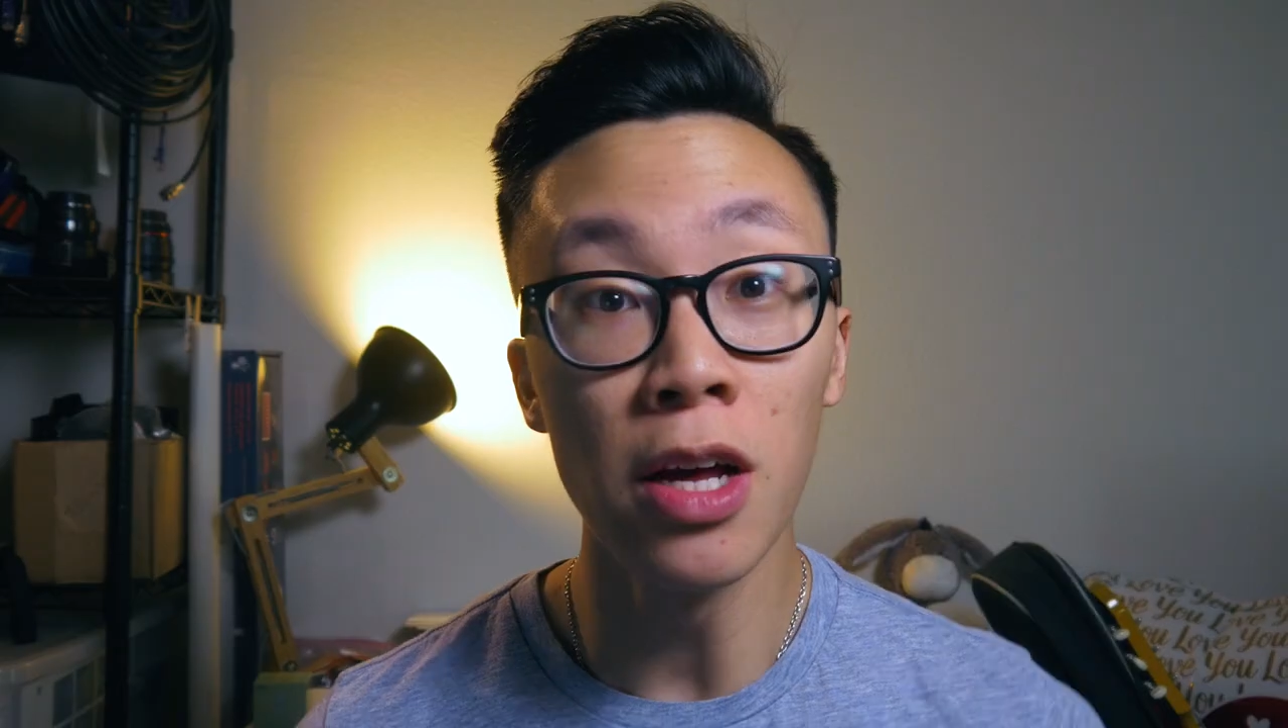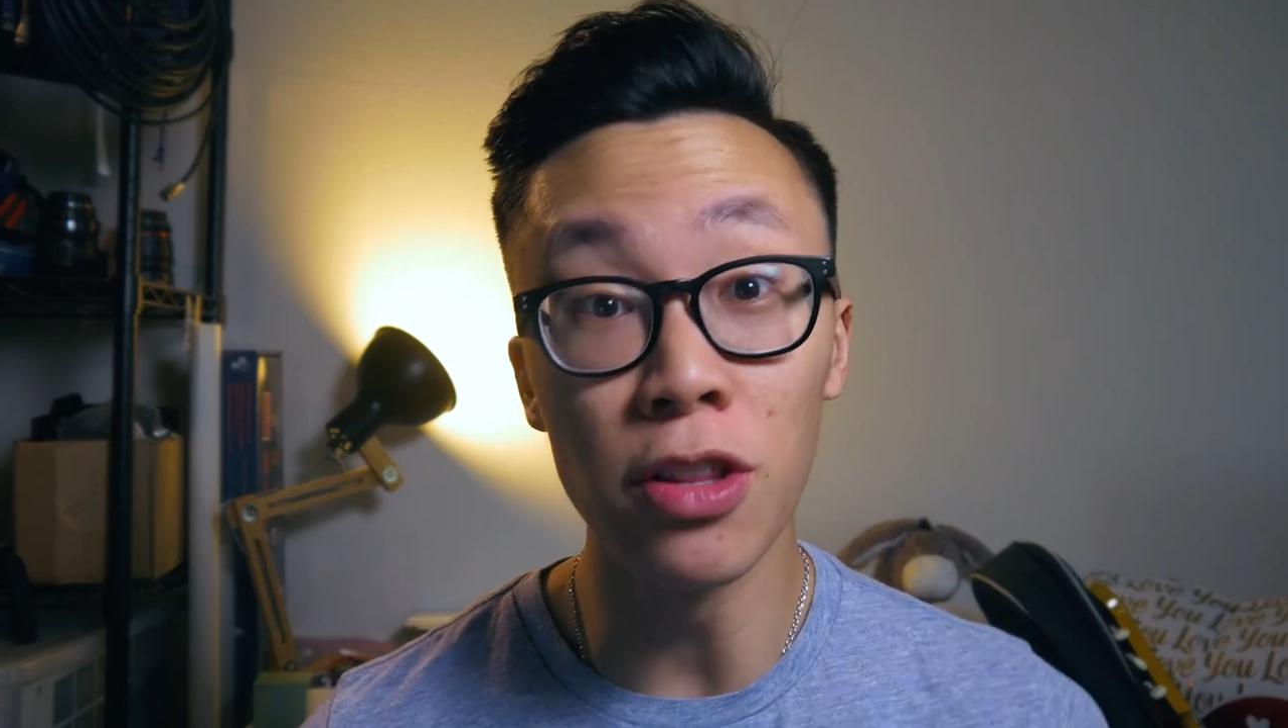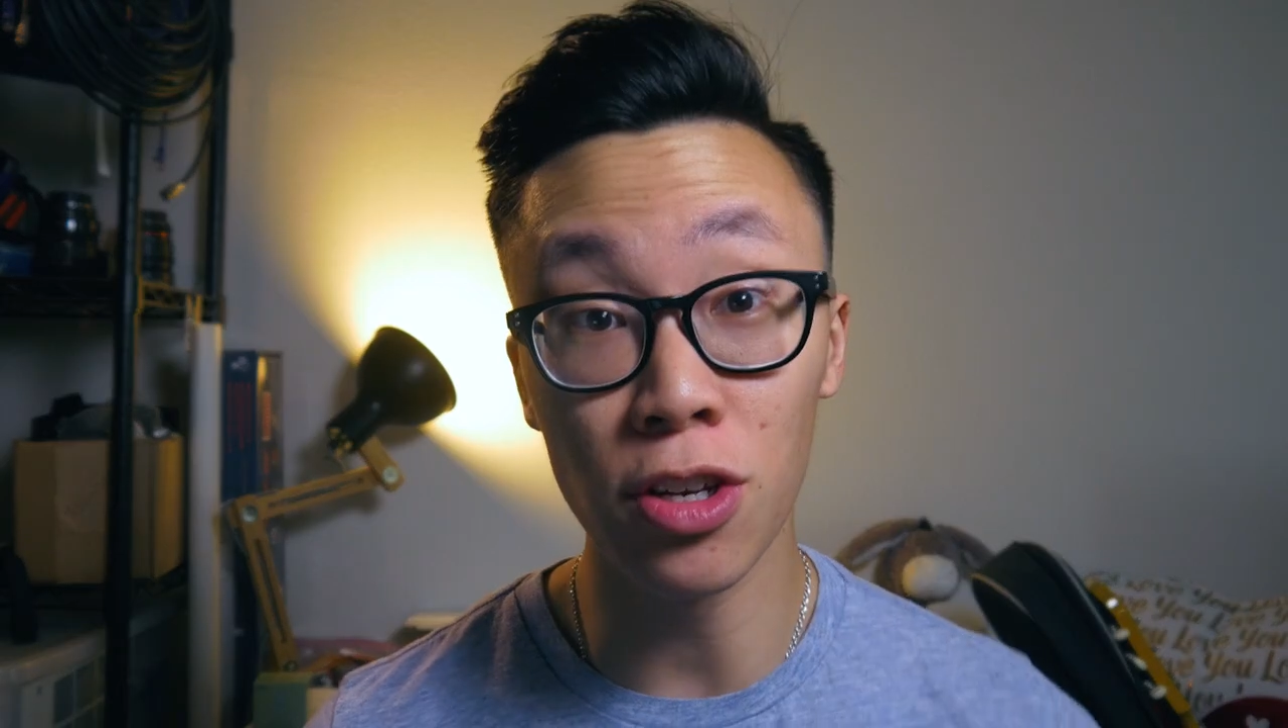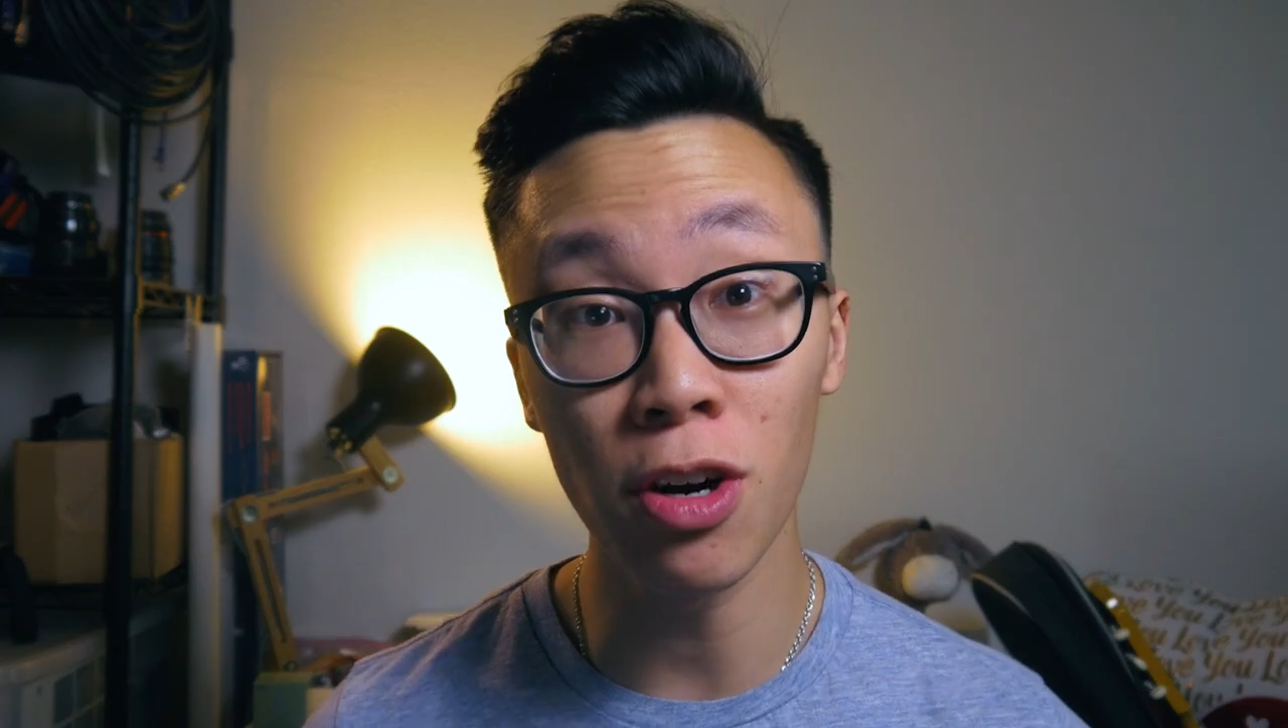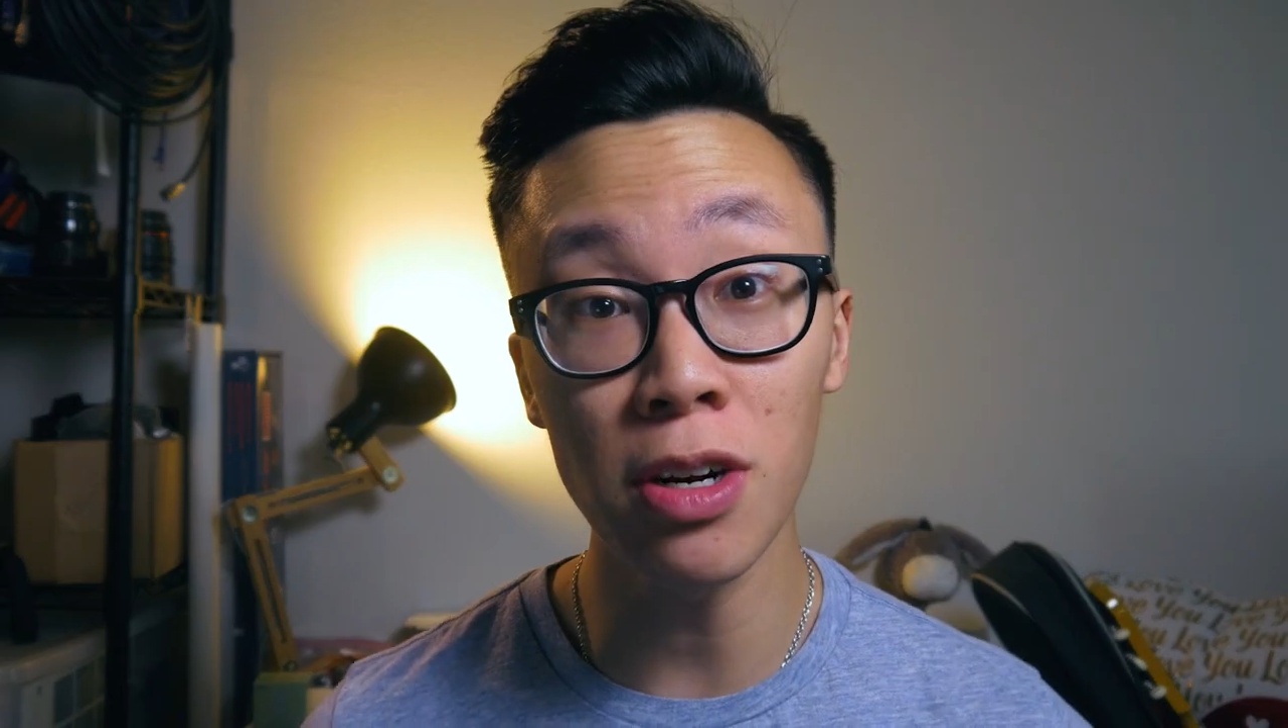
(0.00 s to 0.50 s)

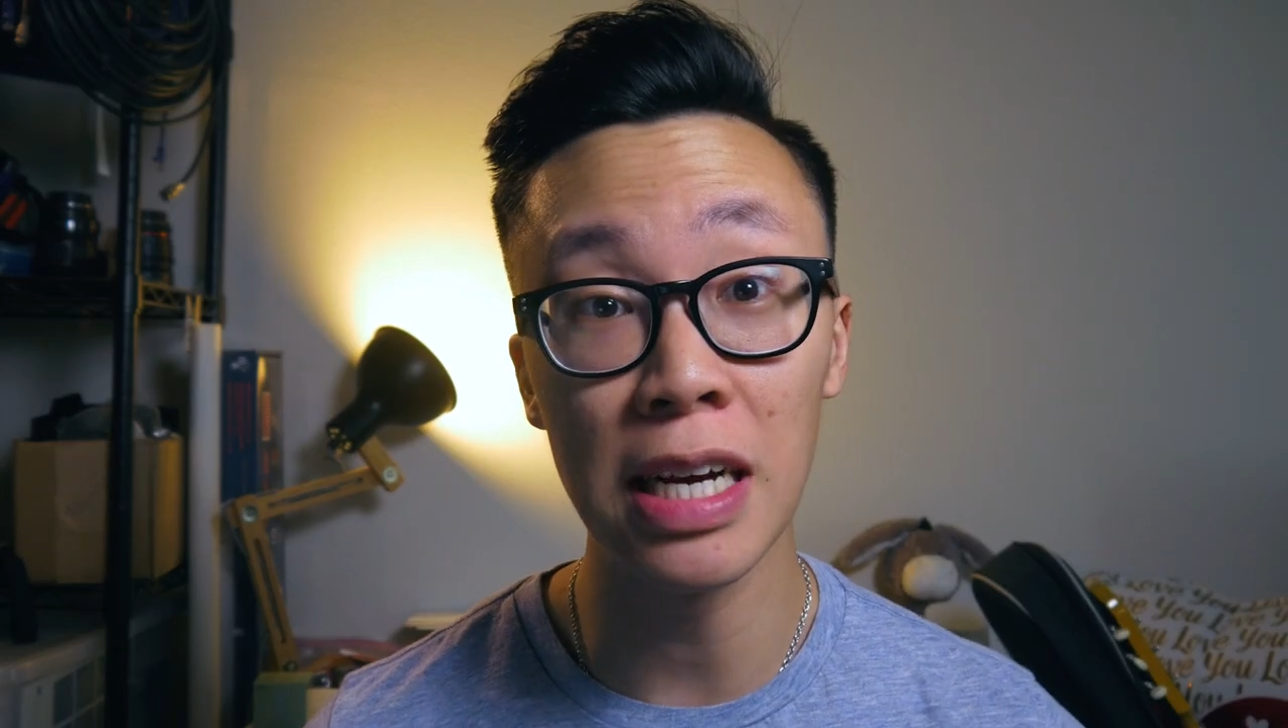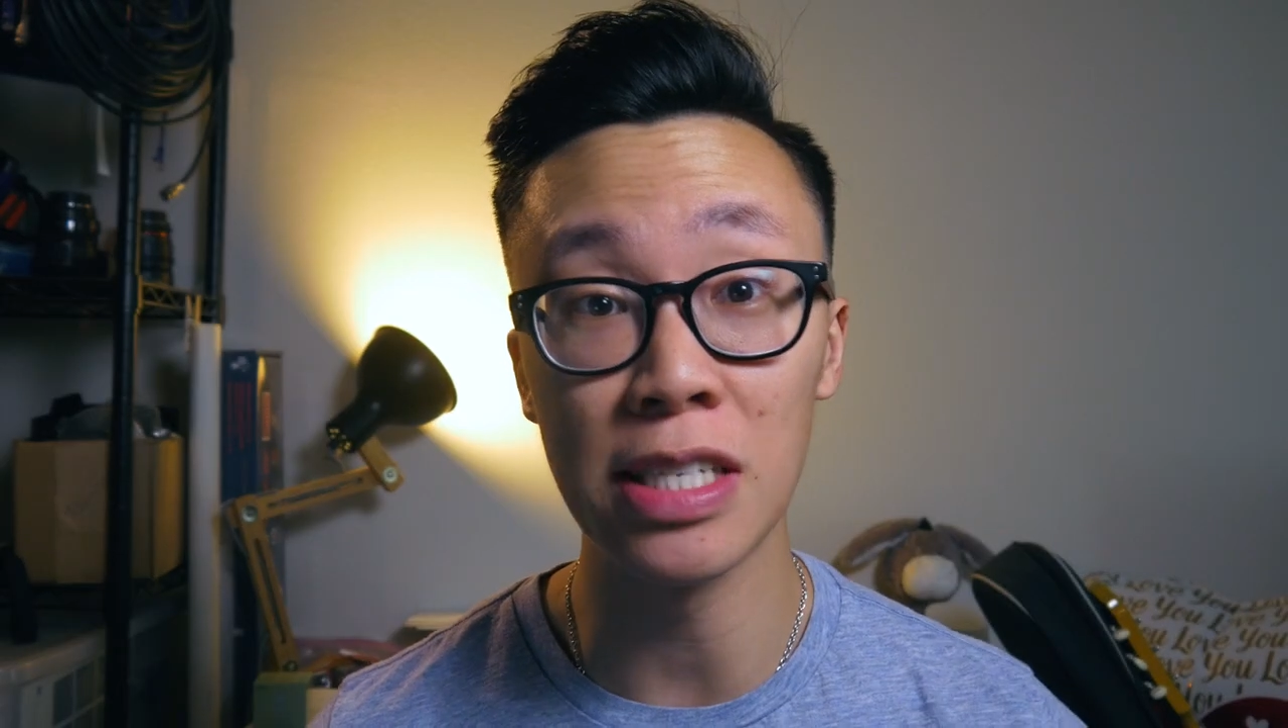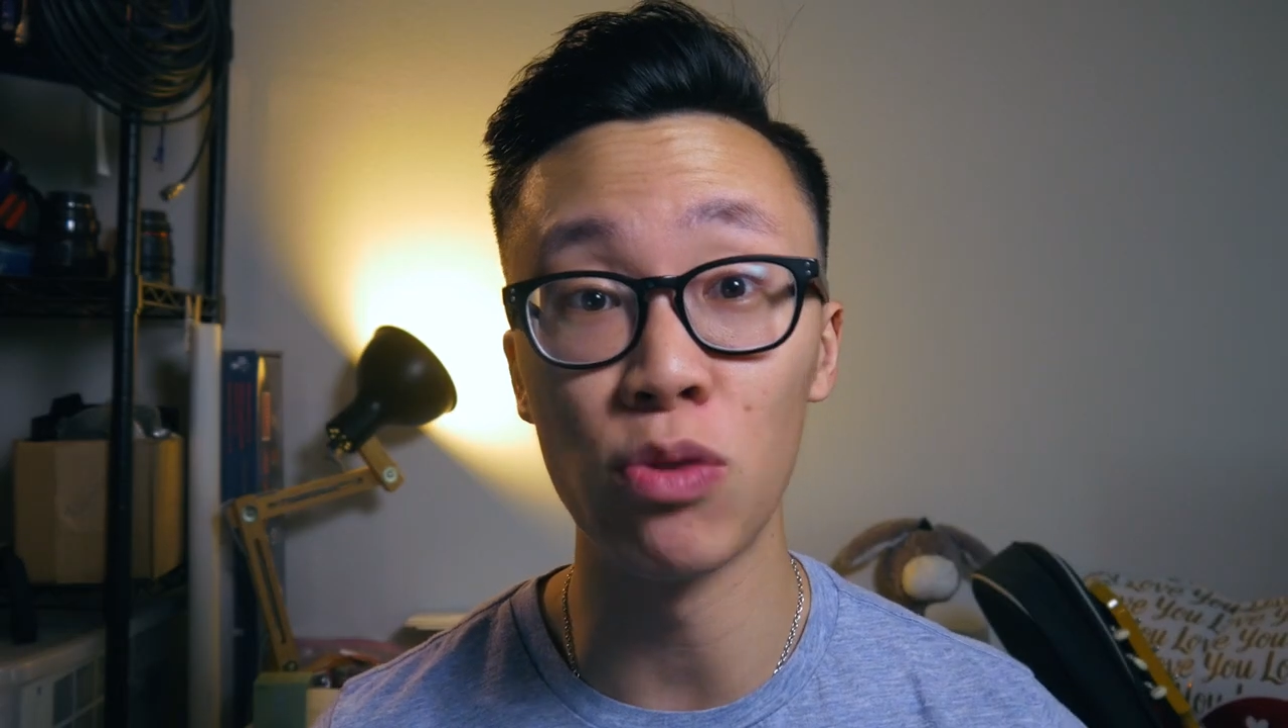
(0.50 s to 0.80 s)
This card has